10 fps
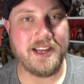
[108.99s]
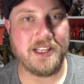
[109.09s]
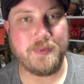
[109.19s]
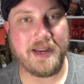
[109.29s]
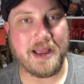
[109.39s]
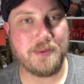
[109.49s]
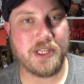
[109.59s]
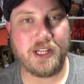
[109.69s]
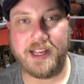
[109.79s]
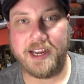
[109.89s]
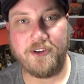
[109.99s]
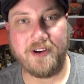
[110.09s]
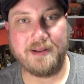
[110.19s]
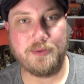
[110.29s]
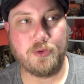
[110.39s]
It's been absolutely
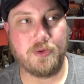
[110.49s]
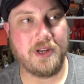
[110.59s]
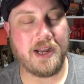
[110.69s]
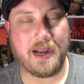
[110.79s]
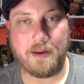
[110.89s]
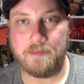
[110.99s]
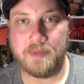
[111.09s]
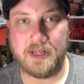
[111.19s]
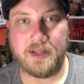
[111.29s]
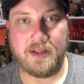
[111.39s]
incredible. Um,